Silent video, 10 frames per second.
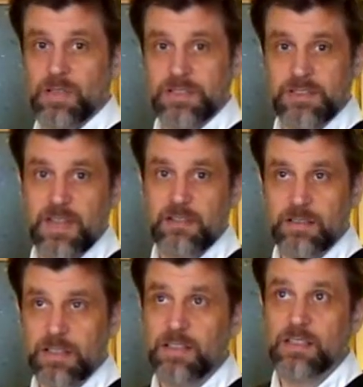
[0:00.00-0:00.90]
a
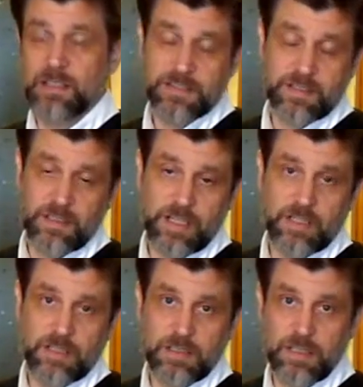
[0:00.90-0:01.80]
standard incandescent light.
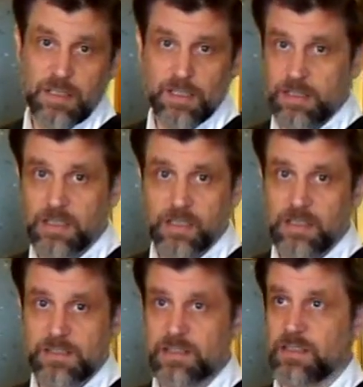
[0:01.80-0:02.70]
An
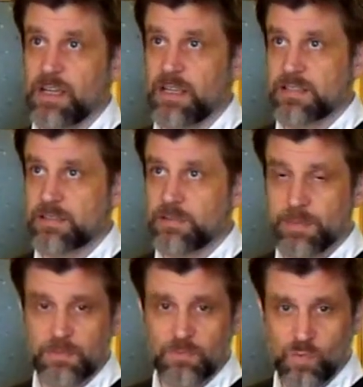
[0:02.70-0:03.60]
incandescent light has a little
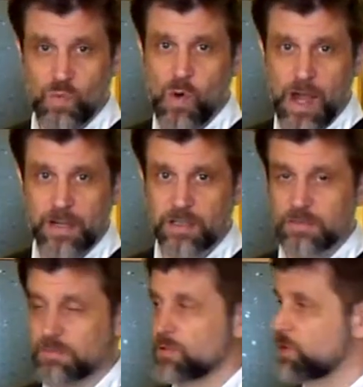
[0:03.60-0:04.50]
bit wider
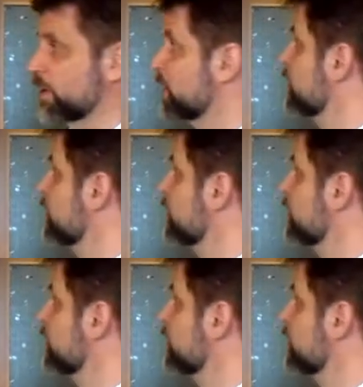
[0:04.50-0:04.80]
look.